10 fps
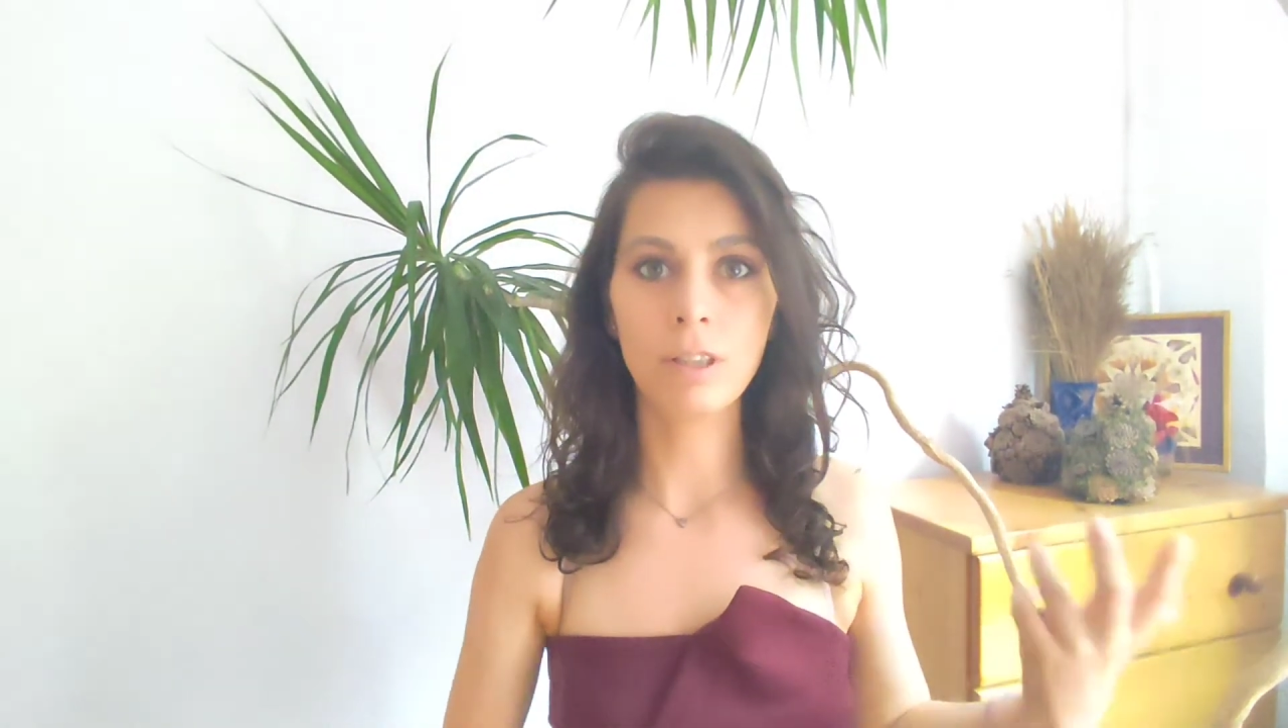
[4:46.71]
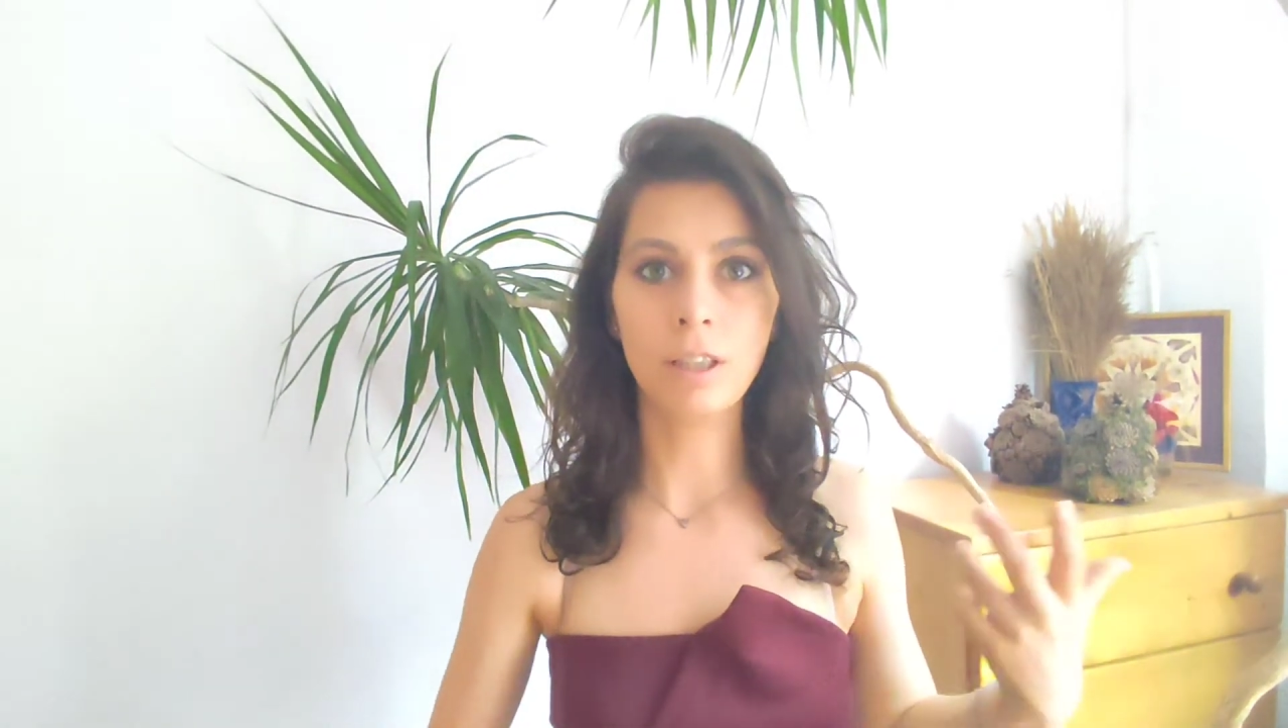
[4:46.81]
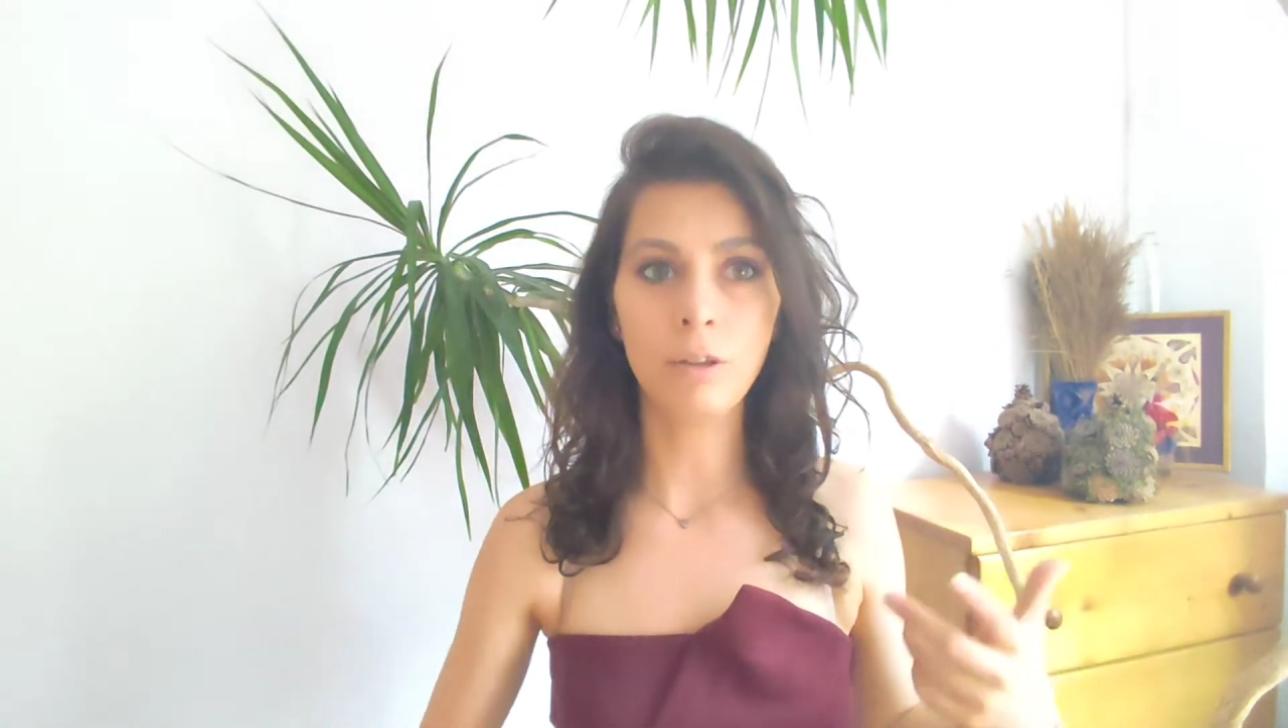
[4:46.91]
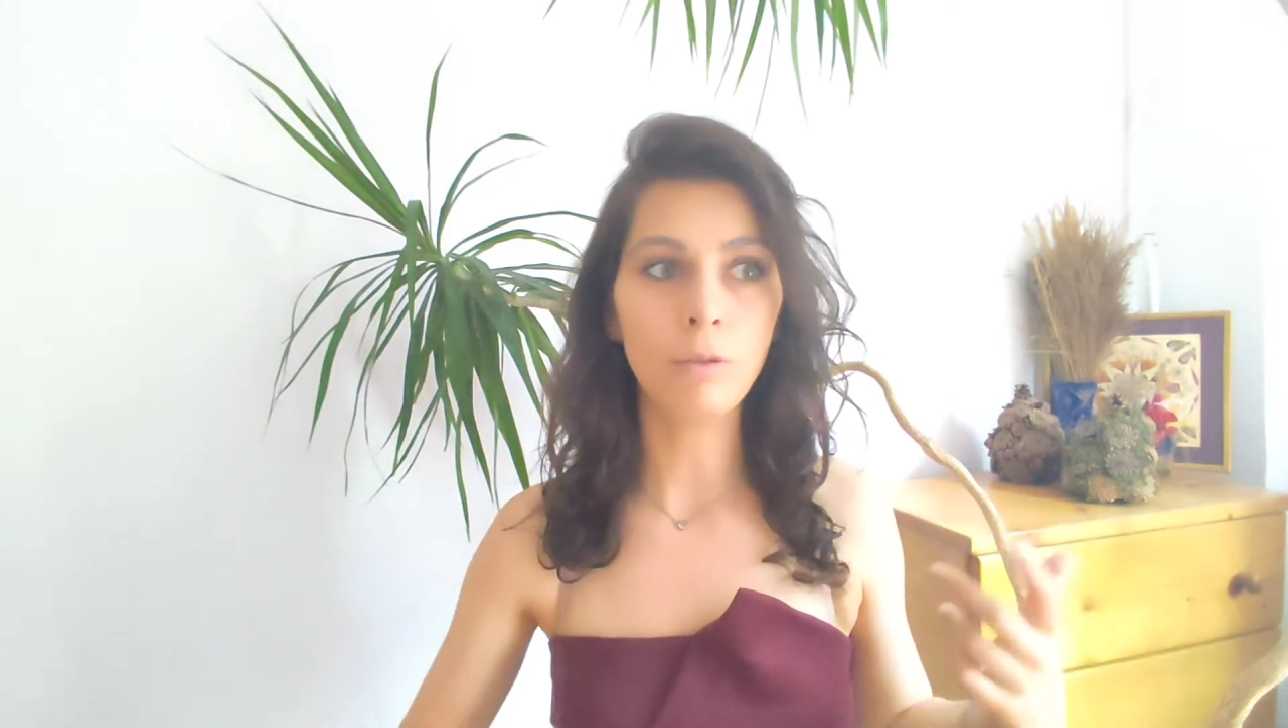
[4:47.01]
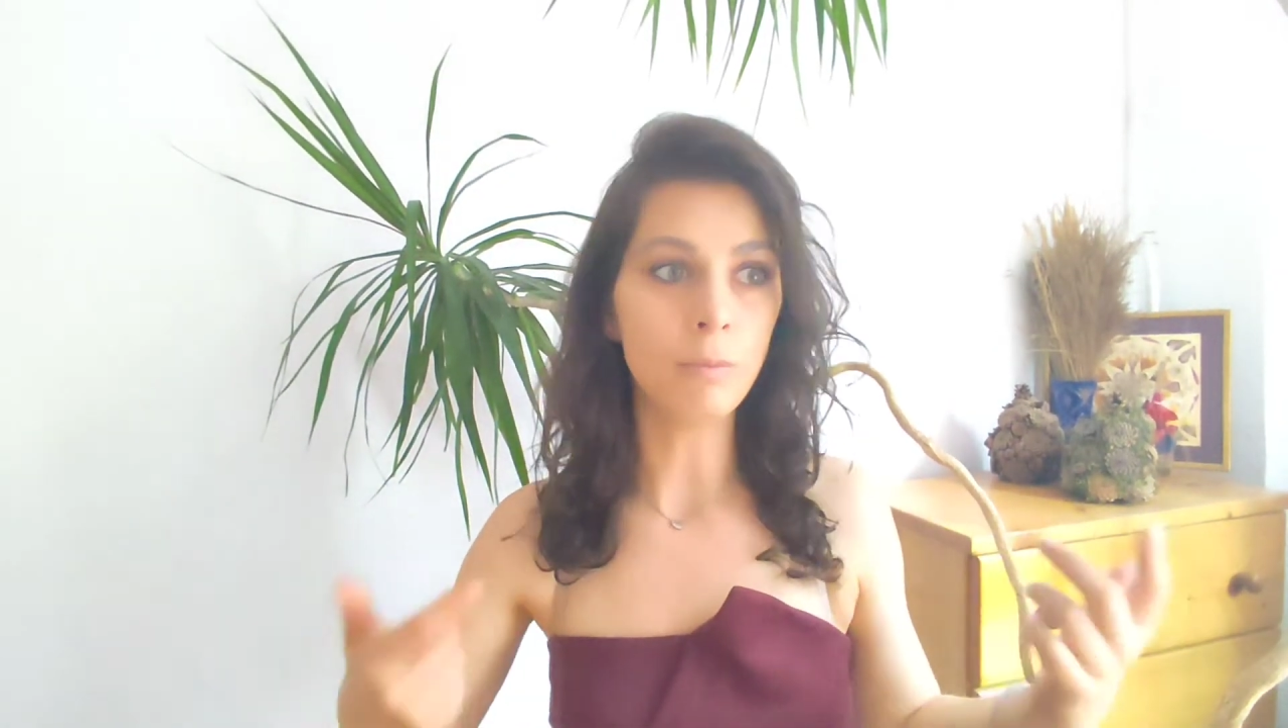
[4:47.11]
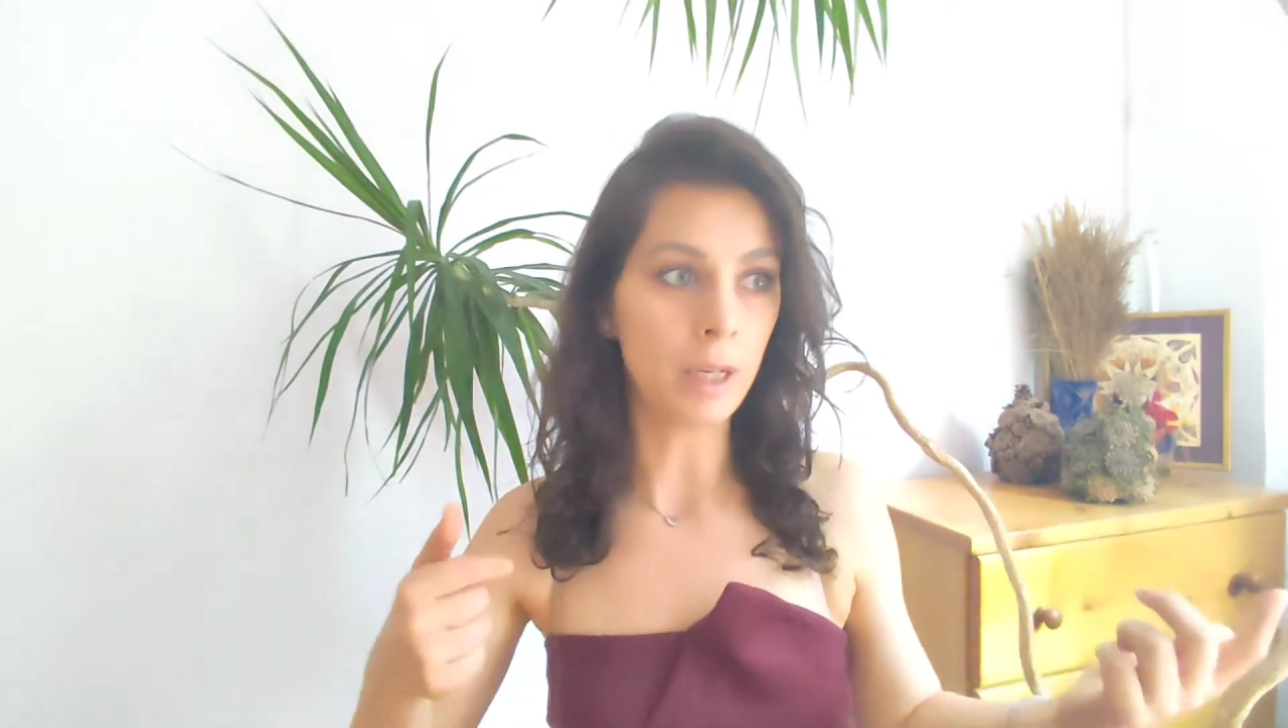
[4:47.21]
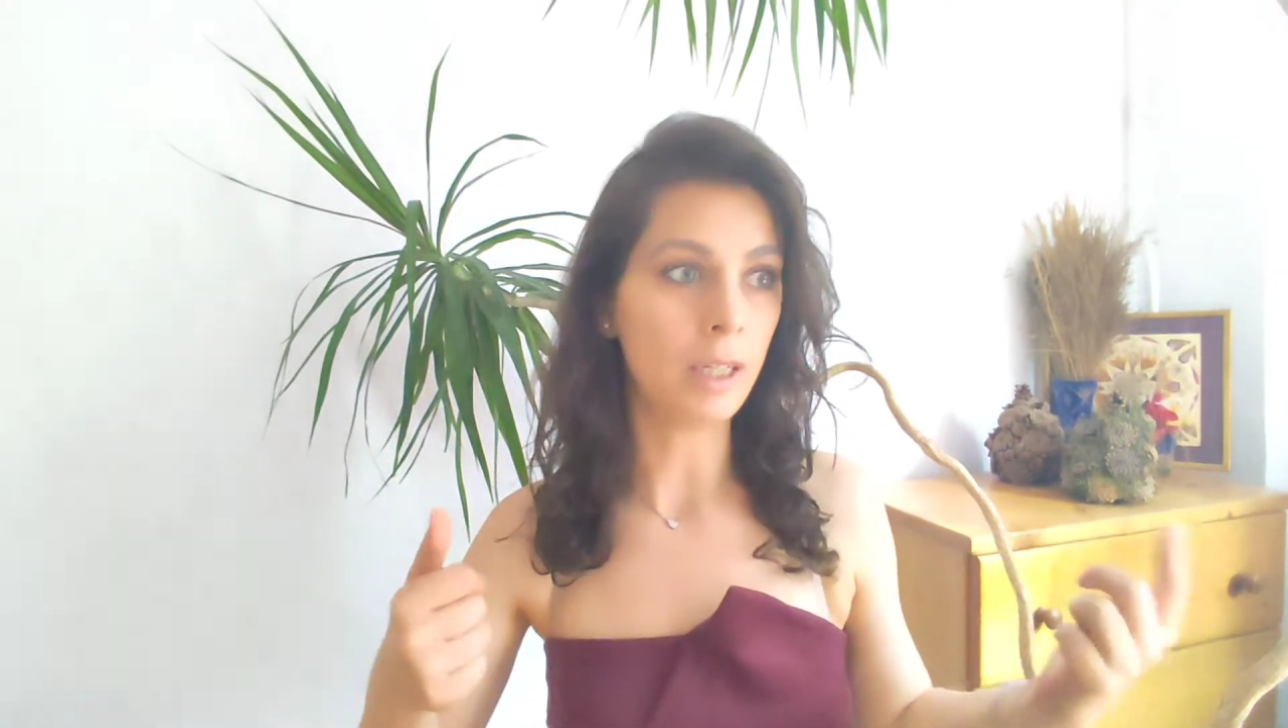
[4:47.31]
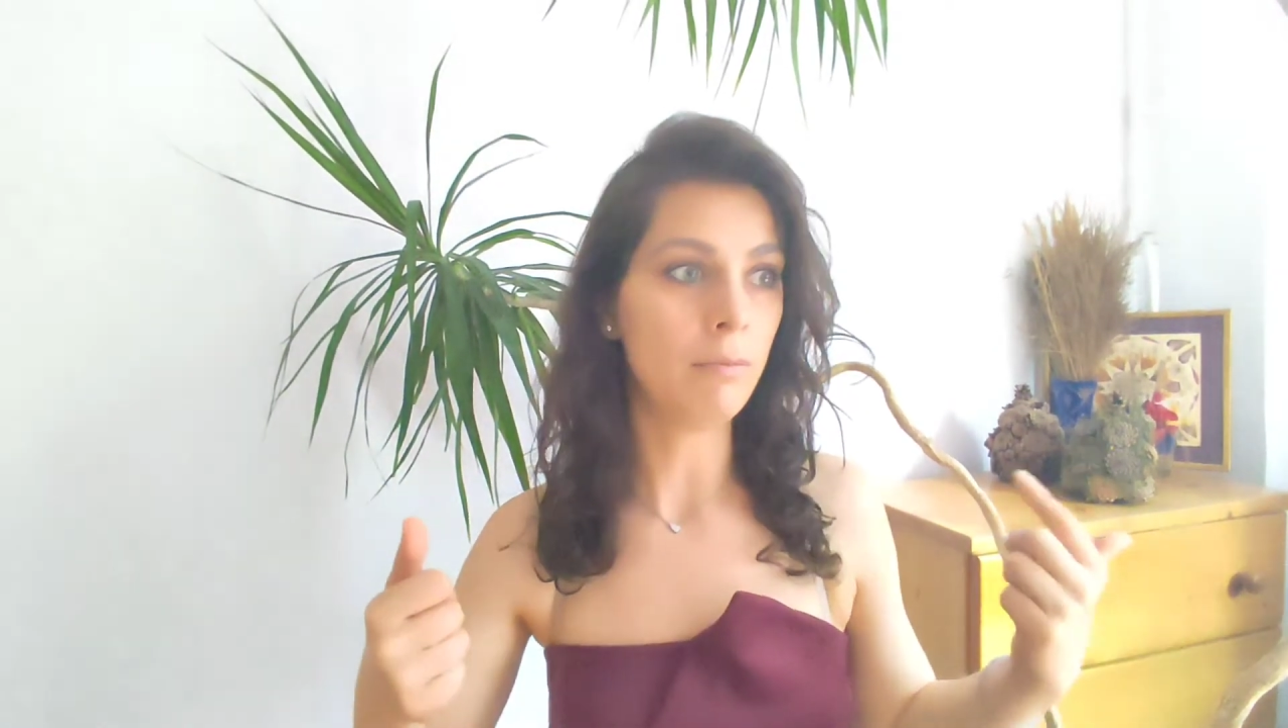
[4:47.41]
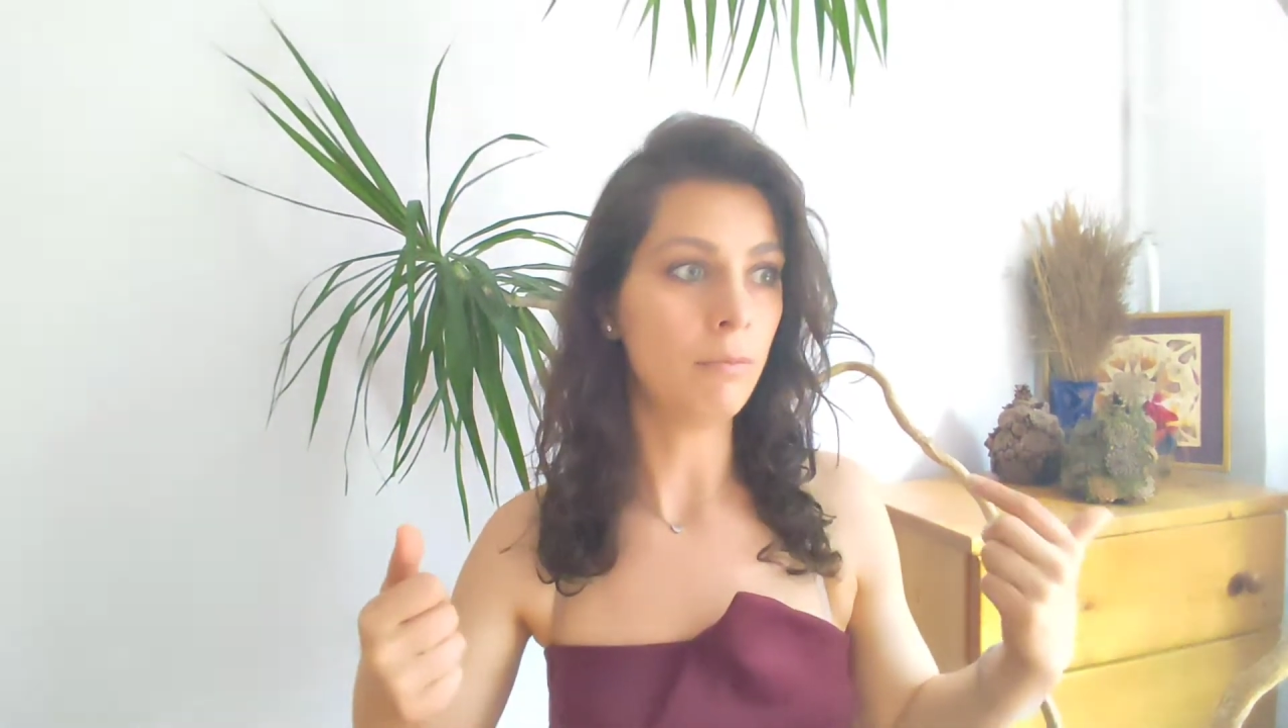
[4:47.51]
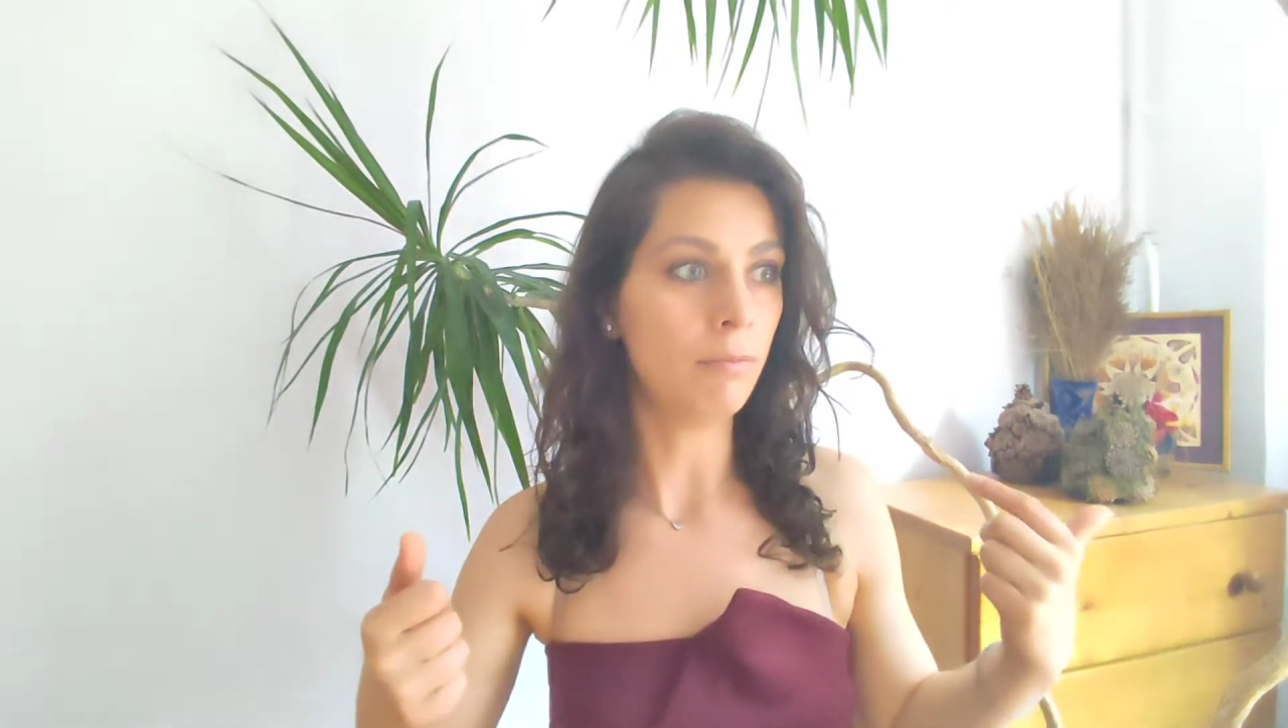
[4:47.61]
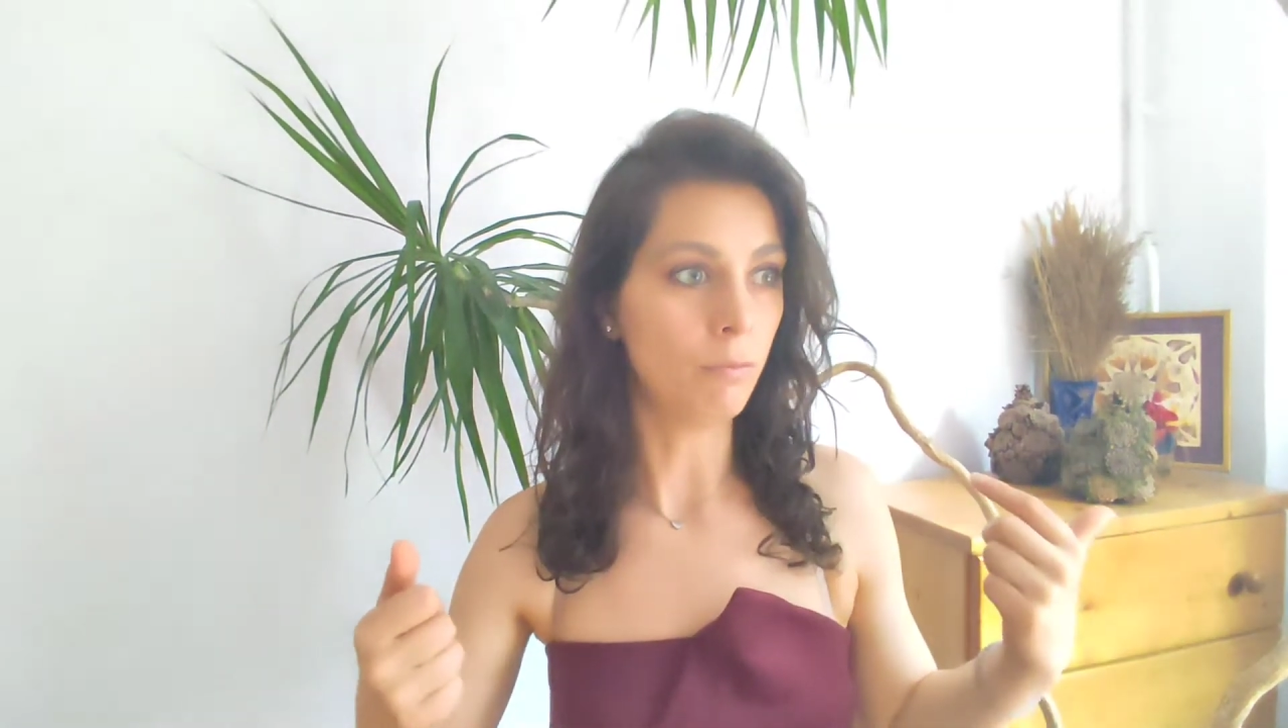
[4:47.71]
that you may